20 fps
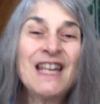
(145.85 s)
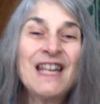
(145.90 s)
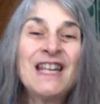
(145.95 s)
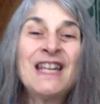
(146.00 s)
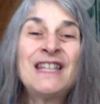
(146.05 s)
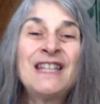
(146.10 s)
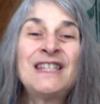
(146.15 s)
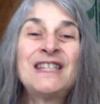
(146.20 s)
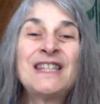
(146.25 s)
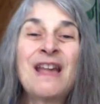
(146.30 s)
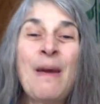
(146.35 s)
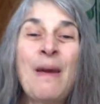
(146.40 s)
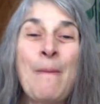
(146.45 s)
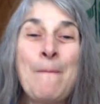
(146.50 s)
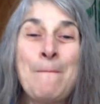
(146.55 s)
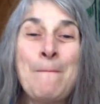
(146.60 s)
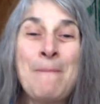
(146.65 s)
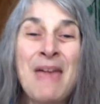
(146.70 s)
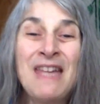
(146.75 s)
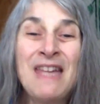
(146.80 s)
It's
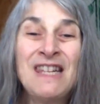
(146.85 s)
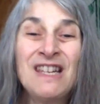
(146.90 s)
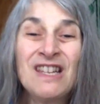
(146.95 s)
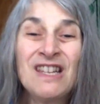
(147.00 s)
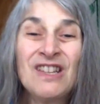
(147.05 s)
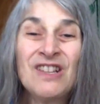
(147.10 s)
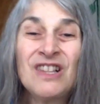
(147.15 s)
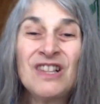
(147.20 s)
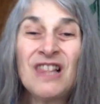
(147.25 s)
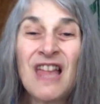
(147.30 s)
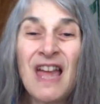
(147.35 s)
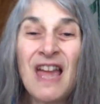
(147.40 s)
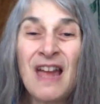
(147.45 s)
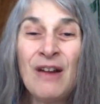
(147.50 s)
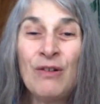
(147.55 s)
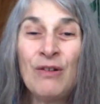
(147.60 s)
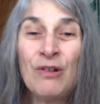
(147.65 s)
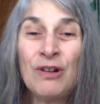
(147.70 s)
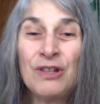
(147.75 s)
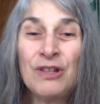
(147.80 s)
medical
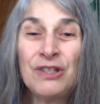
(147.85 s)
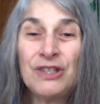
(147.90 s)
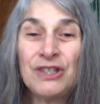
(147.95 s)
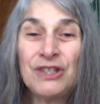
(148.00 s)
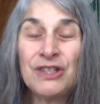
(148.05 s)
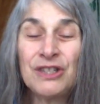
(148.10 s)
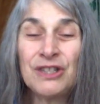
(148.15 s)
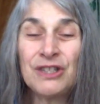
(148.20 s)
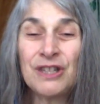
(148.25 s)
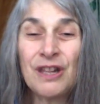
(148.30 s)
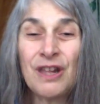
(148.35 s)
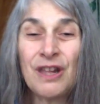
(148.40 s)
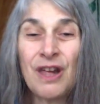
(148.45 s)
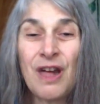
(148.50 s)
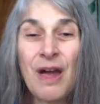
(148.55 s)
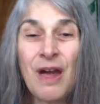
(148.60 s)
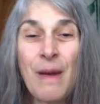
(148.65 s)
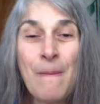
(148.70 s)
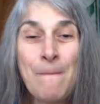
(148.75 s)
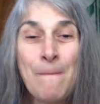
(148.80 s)
errors,
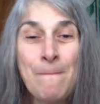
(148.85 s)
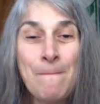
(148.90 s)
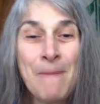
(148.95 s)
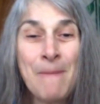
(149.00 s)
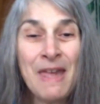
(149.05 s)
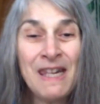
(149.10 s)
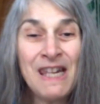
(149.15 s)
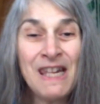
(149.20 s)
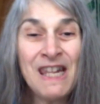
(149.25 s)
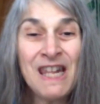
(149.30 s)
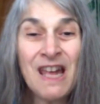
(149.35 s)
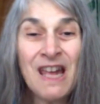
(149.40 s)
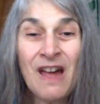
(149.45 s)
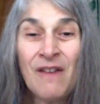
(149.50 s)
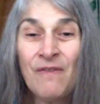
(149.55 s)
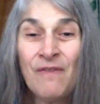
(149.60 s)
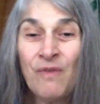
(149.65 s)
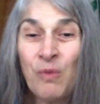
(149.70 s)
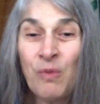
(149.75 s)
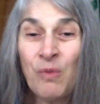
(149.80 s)
many
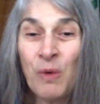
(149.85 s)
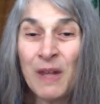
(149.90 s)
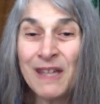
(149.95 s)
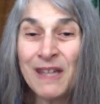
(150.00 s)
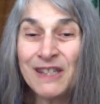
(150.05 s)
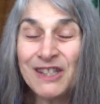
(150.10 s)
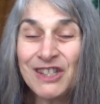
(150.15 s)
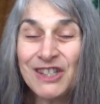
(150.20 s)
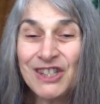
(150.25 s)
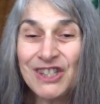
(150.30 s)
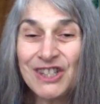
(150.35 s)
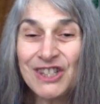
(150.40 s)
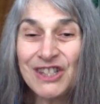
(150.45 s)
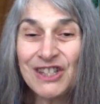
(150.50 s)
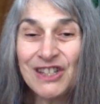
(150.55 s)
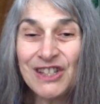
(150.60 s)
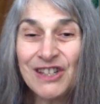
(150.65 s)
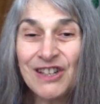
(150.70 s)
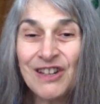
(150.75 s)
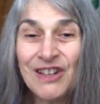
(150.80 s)
of which
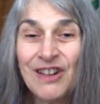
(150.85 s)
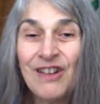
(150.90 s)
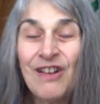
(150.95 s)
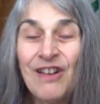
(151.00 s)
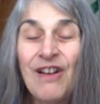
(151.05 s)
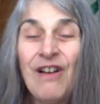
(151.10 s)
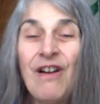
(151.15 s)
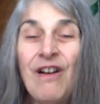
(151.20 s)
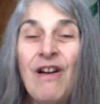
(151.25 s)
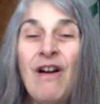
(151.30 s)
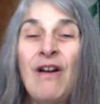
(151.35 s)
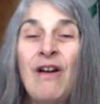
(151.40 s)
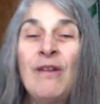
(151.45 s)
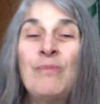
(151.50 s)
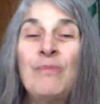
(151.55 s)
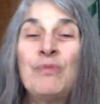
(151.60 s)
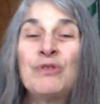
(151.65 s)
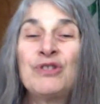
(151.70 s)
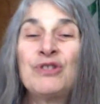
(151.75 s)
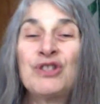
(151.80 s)
are
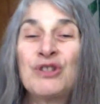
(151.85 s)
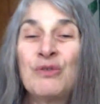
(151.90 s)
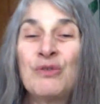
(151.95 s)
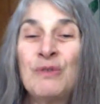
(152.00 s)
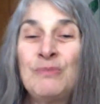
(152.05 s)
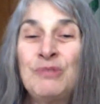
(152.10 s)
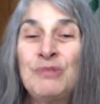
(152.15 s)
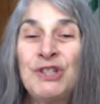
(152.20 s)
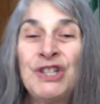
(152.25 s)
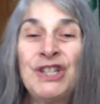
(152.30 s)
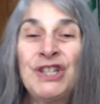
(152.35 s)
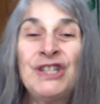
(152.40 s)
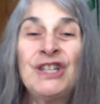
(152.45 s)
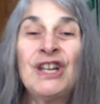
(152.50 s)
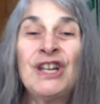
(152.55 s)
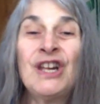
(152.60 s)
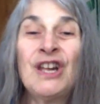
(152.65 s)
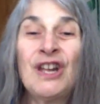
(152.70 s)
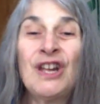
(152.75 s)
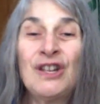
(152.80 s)
prescription
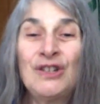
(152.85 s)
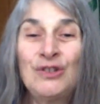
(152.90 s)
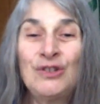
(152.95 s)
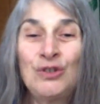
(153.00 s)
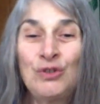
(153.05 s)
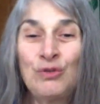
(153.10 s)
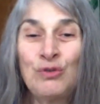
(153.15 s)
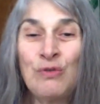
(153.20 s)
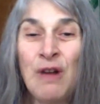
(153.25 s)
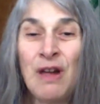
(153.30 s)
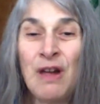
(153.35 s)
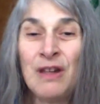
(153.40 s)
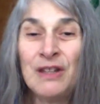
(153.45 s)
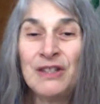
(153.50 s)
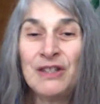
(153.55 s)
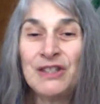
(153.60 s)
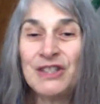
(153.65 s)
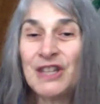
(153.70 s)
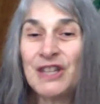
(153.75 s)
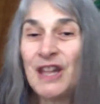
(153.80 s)

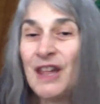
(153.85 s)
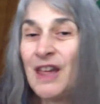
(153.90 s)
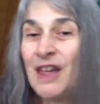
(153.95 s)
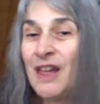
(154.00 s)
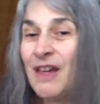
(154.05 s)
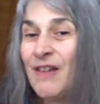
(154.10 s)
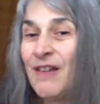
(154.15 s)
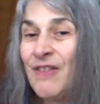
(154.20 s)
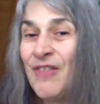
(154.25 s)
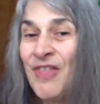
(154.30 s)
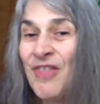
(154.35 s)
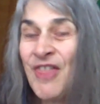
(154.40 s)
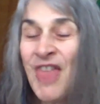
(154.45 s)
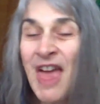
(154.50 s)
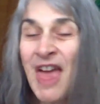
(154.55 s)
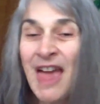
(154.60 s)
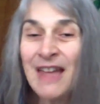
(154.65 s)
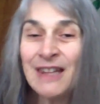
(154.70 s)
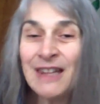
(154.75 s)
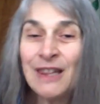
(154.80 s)
drugs
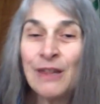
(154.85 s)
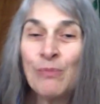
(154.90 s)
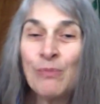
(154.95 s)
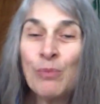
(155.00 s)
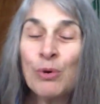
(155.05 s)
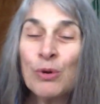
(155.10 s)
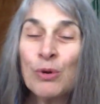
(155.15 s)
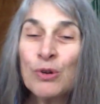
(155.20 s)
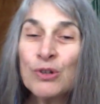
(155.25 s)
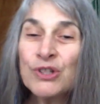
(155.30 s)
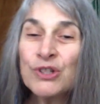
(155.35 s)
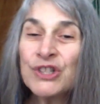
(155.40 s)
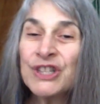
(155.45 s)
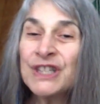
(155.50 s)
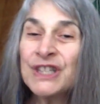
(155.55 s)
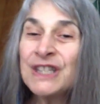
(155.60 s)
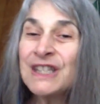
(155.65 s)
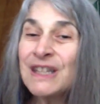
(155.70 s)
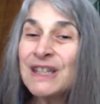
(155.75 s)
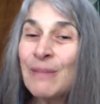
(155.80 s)
that the
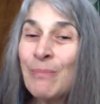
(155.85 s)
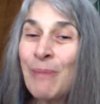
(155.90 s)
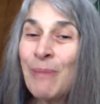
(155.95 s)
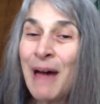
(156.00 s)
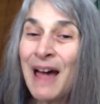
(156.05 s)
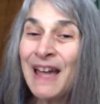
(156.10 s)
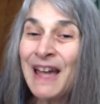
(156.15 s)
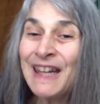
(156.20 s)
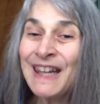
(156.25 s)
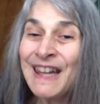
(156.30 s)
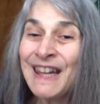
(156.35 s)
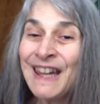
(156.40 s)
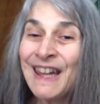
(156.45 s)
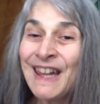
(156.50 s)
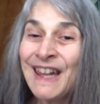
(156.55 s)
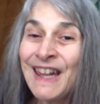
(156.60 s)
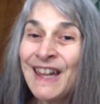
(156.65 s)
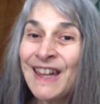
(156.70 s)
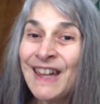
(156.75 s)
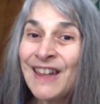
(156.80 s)
person's body
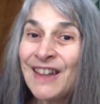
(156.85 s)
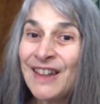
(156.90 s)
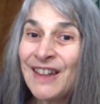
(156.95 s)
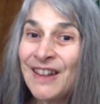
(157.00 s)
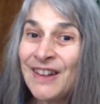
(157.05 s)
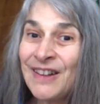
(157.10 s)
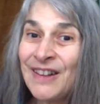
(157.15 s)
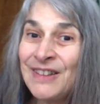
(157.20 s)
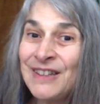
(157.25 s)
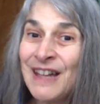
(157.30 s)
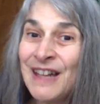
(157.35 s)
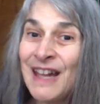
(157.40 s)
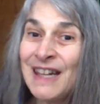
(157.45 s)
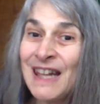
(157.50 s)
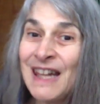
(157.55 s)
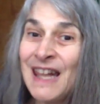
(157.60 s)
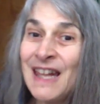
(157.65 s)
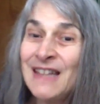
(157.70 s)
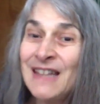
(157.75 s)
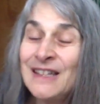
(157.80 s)
could not
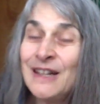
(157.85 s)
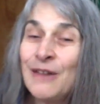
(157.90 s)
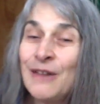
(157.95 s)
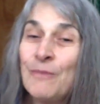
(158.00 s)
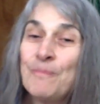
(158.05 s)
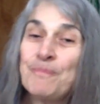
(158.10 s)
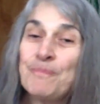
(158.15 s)
handle.